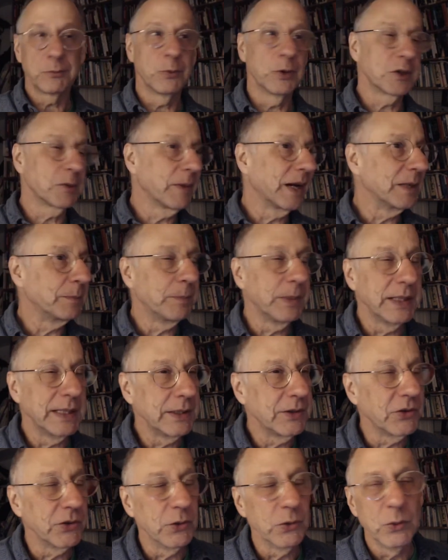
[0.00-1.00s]
which might be
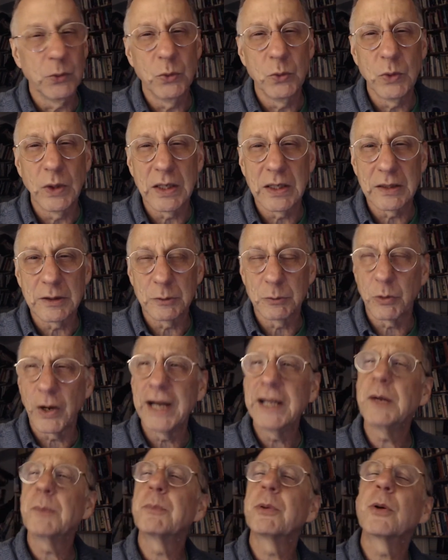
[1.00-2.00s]
to
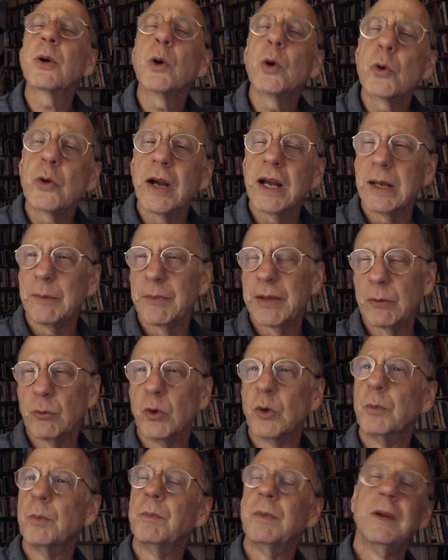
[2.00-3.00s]
write a program that
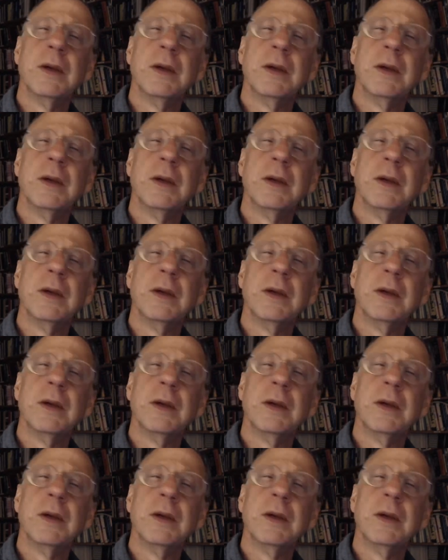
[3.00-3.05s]
will